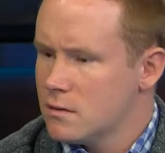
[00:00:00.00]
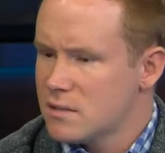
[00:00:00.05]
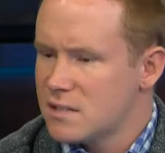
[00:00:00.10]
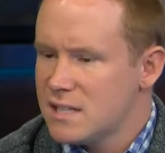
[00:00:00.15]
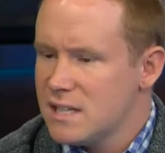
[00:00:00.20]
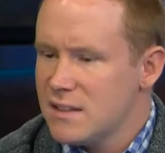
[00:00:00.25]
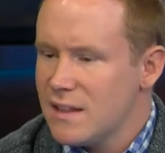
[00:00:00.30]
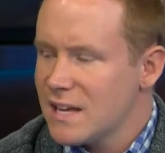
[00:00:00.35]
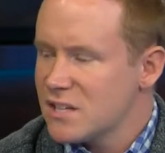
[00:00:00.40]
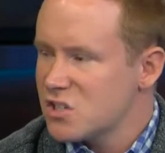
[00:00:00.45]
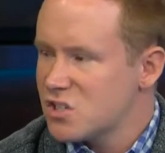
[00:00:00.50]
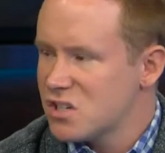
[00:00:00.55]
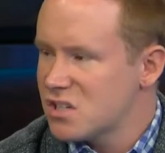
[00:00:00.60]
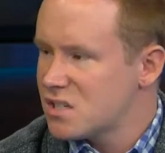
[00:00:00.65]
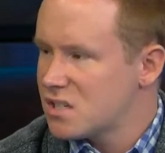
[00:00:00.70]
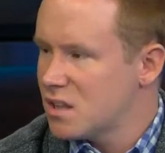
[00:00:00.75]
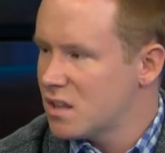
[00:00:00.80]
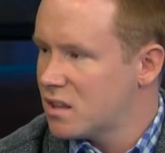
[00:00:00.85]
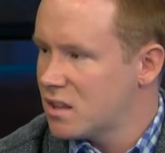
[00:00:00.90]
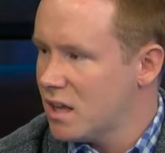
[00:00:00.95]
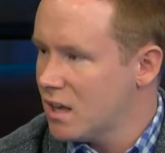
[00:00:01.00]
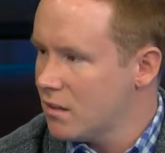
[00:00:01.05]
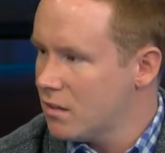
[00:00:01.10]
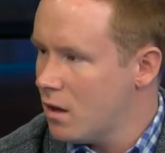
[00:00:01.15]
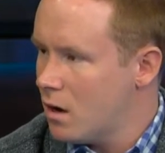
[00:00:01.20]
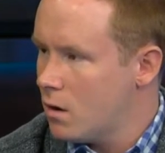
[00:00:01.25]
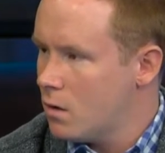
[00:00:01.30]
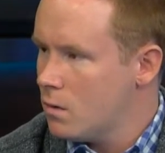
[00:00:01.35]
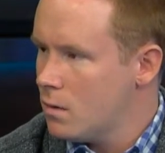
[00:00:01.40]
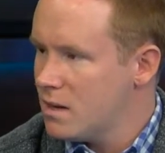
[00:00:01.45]
See, that's just the thing,
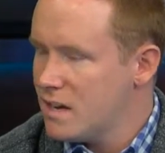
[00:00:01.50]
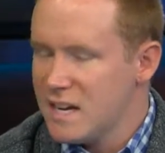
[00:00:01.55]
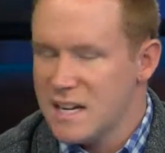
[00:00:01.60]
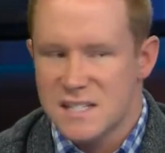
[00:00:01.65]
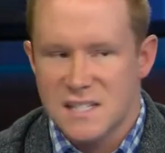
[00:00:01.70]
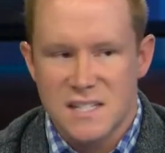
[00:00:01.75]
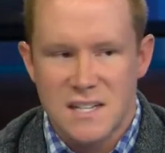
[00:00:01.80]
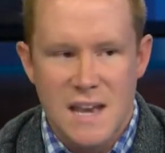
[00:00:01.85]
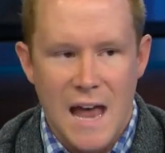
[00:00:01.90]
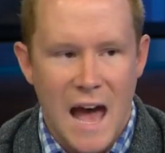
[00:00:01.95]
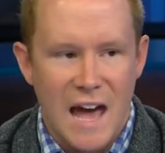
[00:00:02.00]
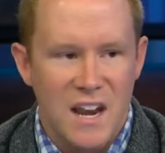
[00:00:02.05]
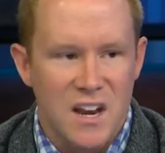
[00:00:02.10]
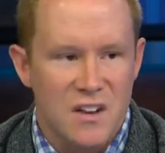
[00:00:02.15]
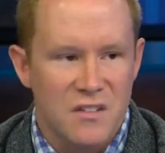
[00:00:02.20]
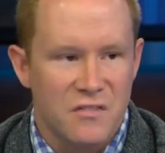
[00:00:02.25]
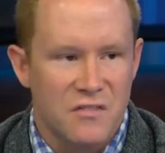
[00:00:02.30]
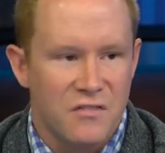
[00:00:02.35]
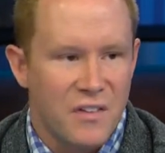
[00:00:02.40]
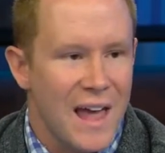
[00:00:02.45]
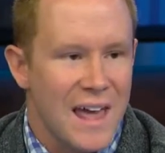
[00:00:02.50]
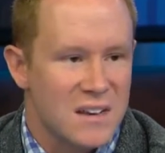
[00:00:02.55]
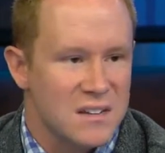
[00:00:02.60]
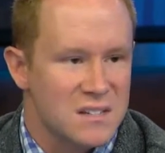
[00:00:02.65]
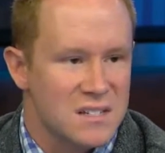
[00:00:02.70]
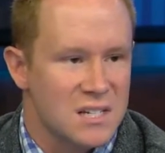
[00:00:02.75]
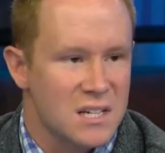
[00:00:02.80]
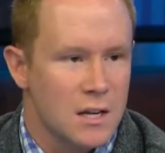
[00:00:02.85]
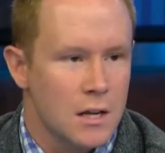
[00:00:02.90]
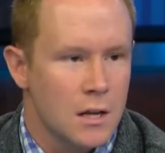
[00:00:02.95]
though. It's not an
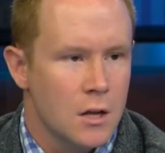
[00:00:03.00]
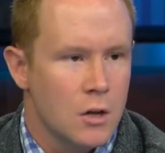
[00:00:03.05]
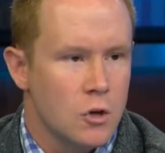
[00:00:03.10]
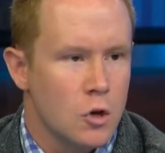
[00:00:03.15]
event.